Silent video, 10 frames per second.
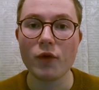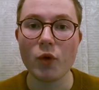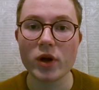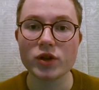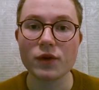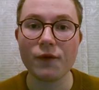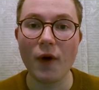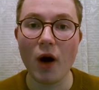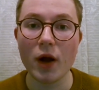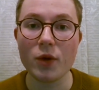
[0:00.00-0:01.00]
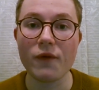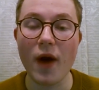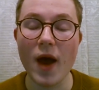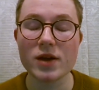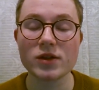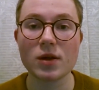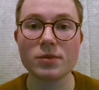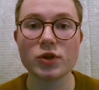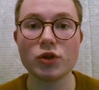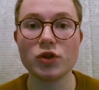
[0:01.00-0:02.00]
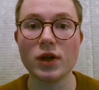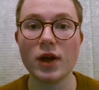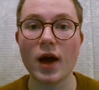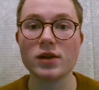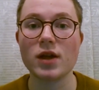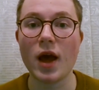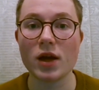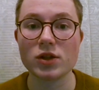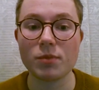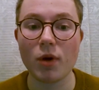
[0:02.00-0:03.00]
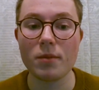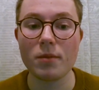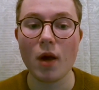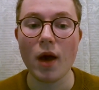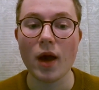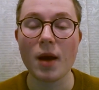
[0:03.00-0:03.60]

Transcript: for which phi with x substituted in as x prime